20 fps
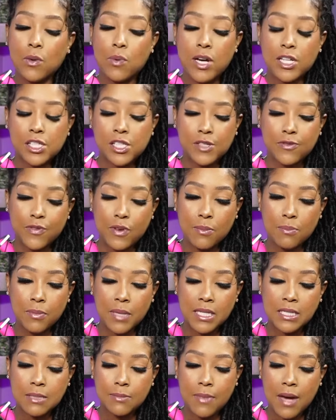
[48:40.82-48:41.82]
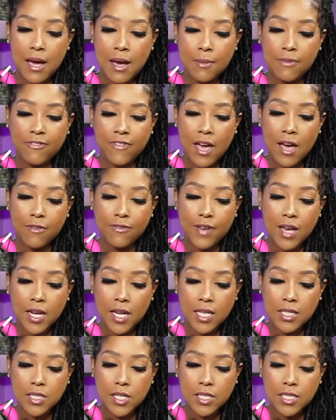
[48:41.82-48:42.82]
question for Miss My Fab
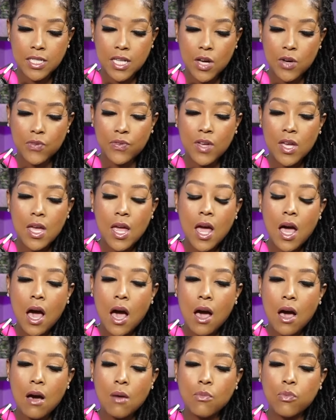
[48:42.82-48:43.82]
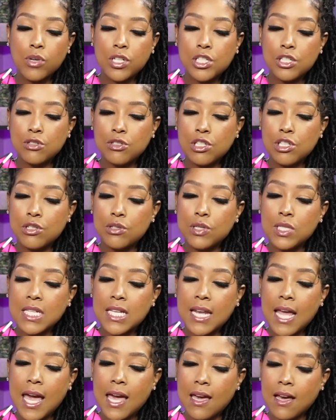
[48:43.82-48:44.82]
Finance herself. Um, would you choose
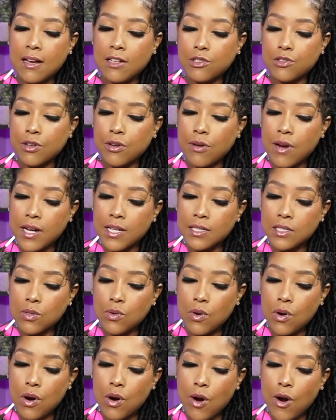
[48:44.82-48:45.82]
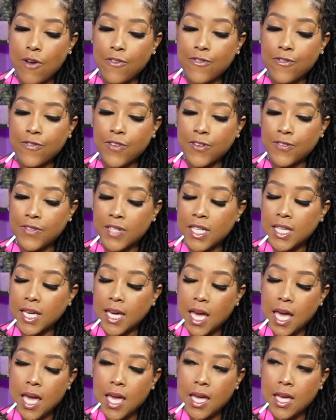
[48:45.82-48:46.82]
an 800 credit score or
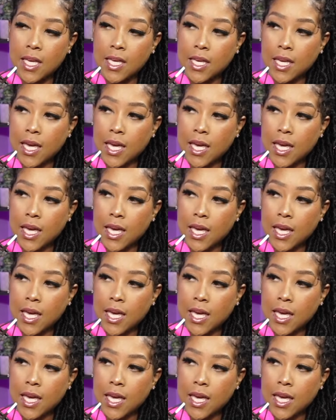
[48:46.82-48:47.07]
50k